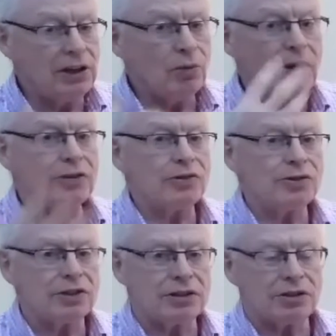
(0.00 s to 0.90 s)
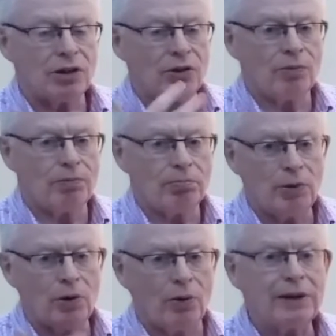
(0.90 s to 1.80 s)
What does it,
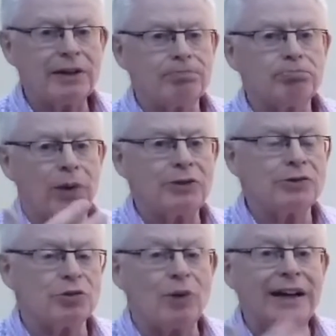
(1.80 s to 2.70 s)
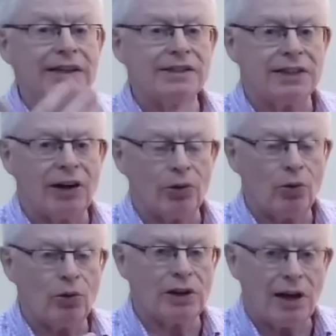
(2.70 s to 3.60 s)
what does it rise in our
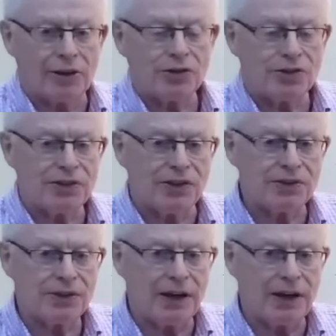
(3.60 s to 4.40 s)
own consciousness?